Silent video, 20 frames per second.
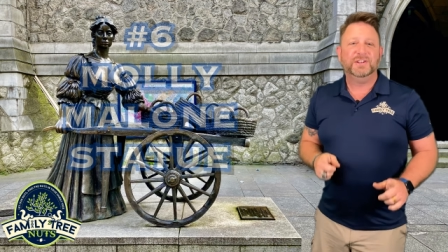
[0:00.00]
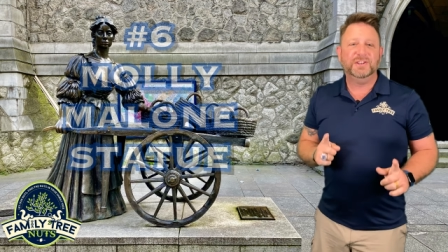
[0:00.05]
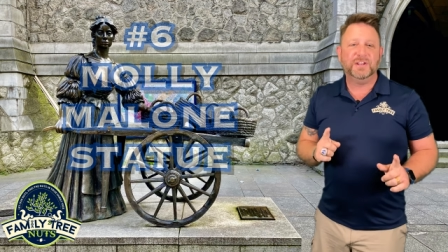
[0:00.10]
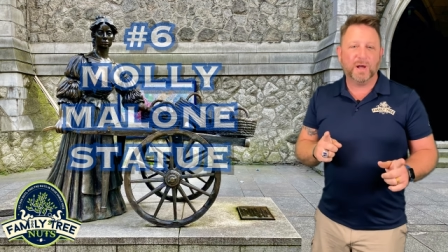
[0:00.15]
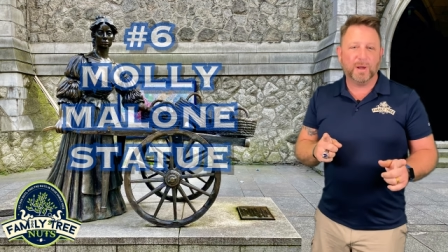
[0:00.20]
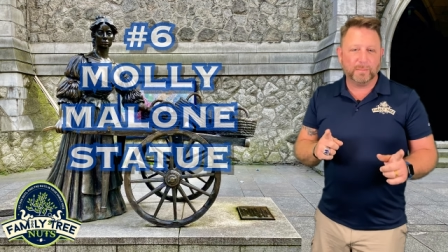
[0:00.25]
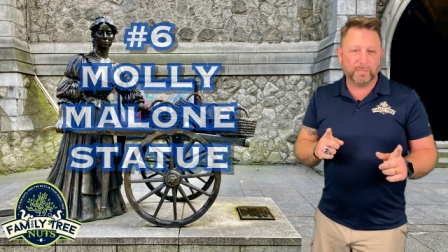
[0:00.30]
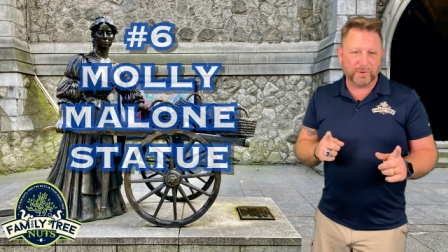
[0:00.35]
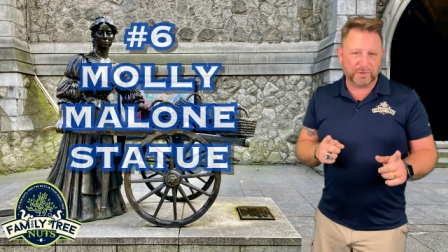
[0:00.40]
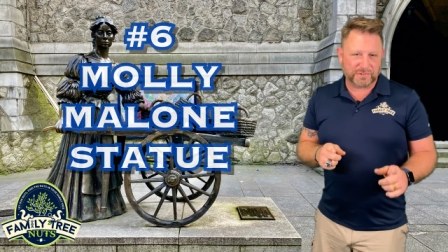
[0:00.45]

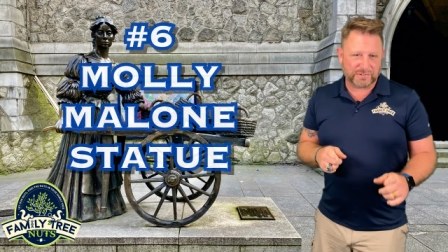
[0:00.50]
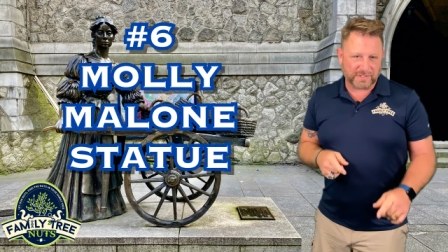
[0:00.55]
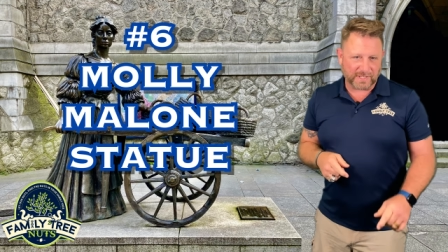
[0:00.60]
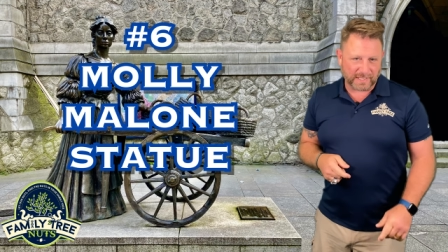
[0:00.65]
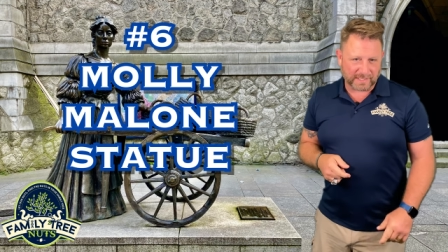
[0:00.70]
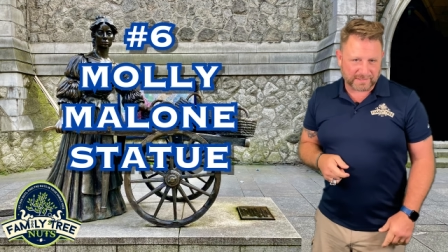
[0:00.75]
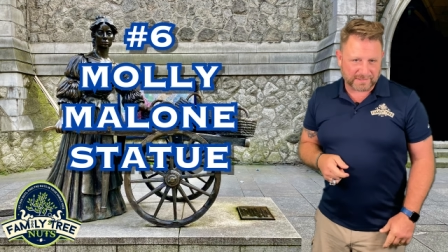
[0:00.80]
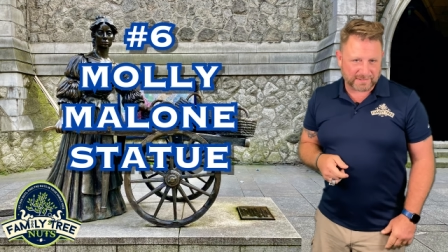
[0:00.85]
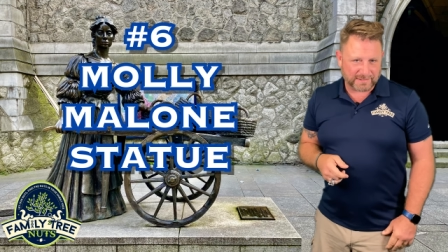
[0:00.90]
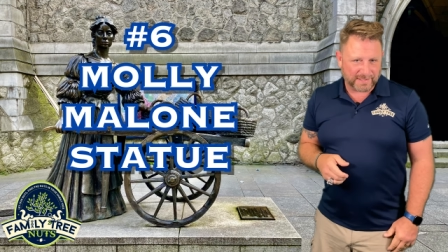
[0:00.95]
Number
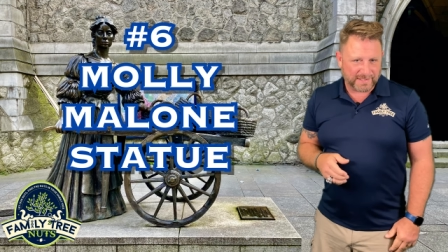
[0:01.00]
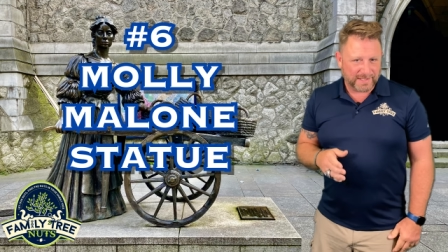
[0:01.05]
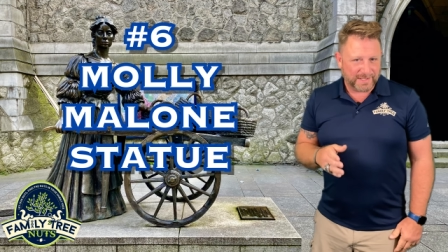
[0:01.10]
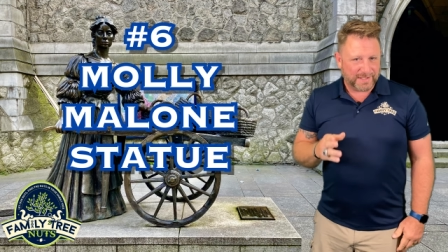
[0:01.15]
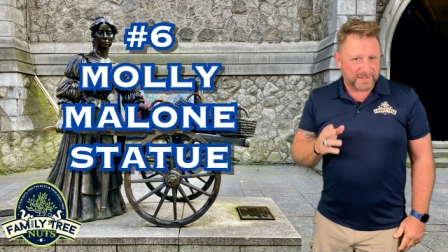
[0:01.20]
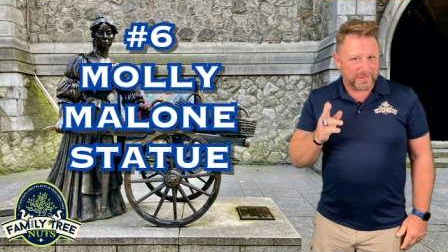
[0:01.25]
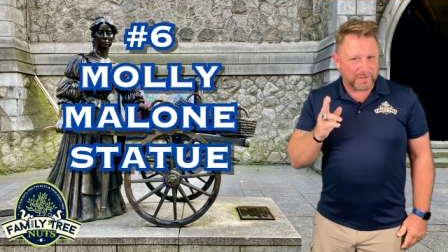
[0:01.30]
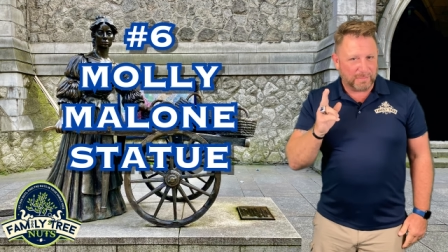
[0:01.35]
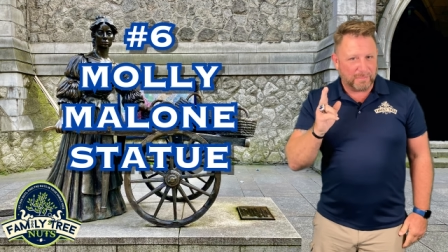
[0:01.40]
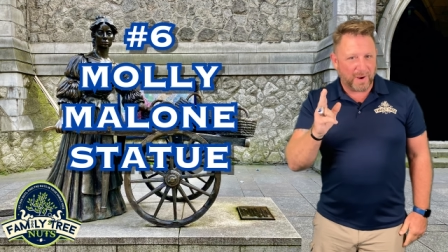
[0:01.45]
six,
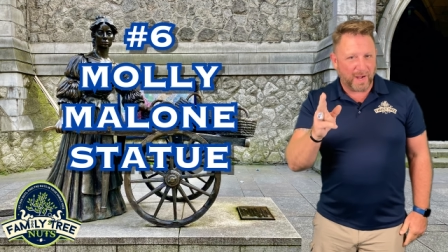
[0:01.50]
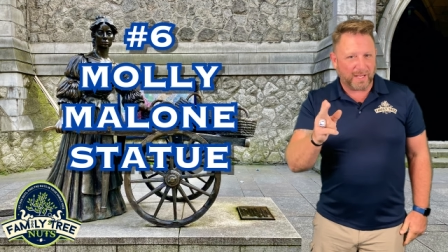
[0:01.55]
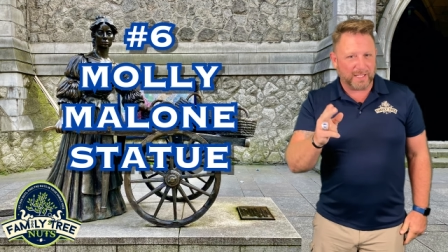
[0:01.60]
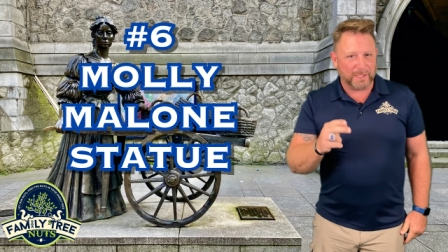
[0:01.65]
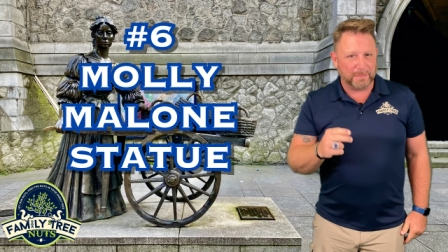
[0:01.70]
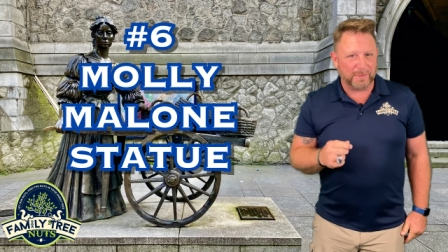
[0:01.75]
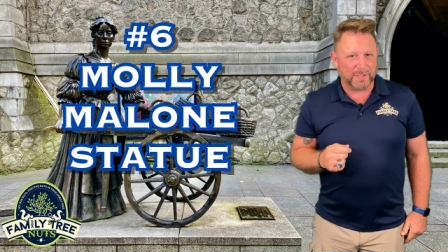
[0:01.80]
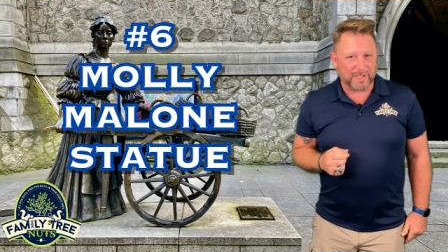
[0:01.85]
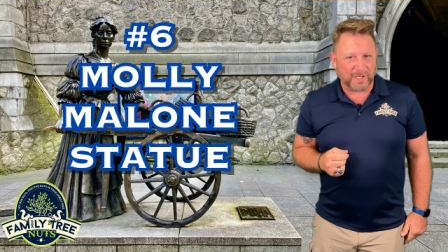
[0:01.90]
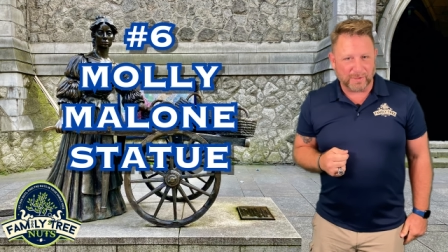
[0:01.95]
the
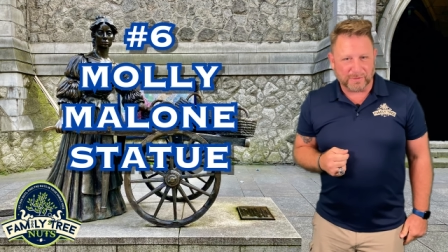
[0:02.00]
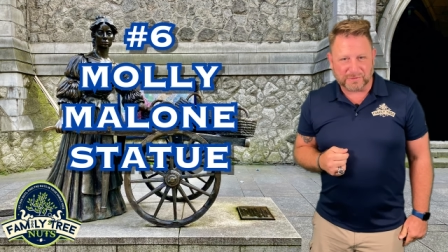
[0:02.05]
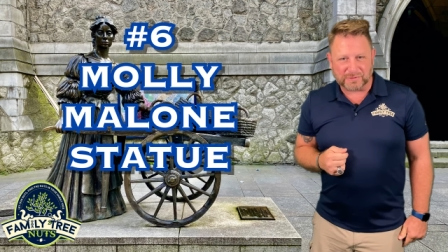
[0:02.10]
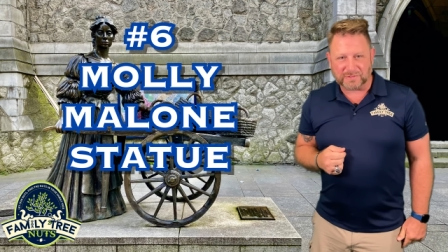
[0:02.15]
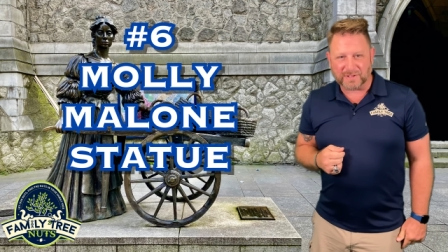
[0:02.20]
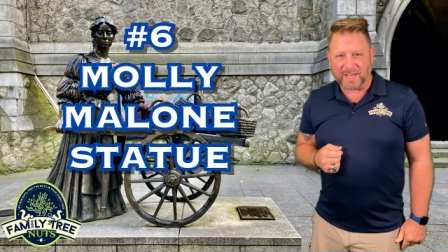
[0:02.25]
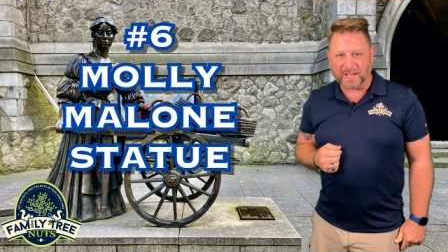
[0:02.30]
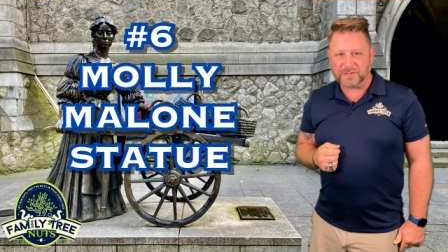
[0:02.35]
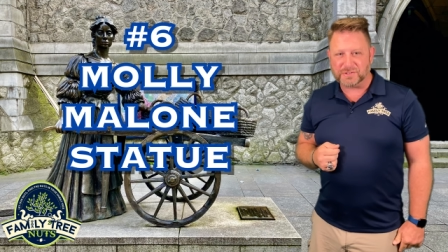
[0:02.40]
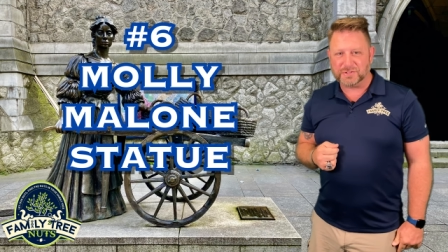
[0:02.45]
Molly Malone
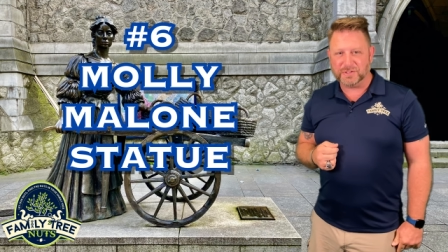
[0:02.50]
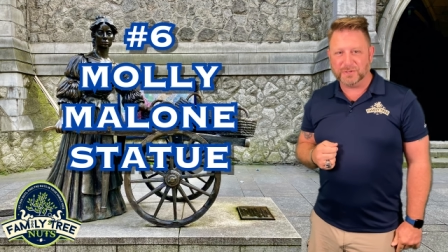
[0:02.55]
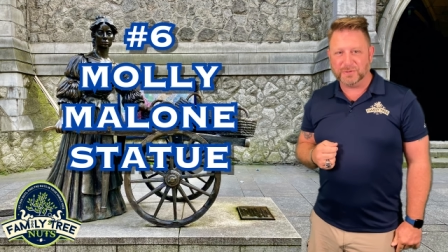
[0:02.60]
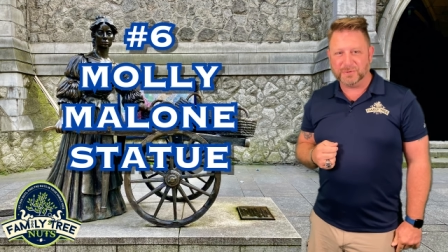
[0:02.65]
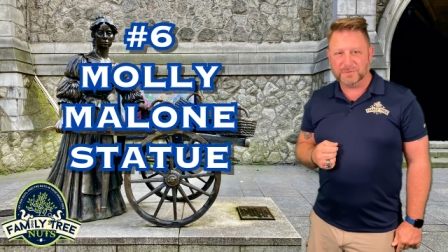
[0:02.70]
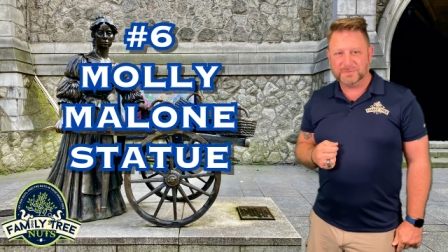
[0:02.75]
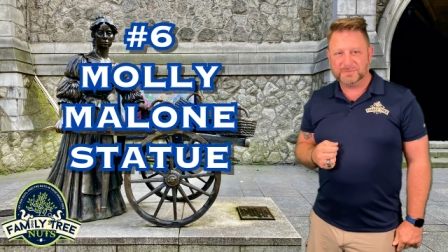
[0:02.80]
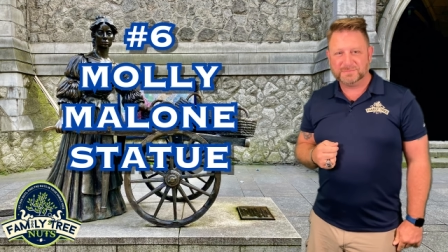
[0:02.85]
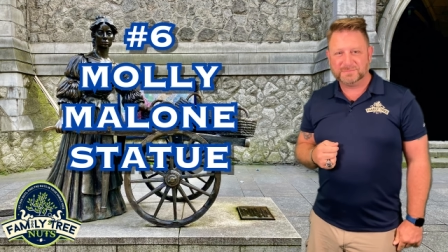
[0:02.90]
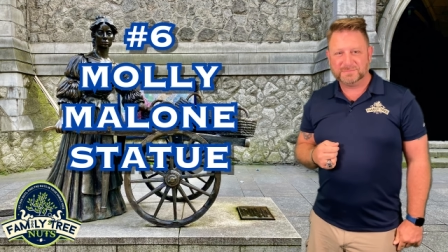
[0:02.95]

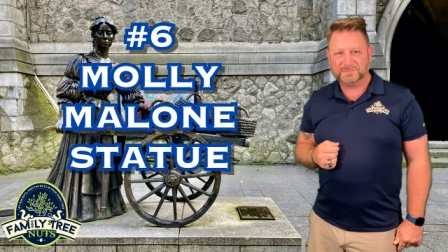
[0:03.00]
statue.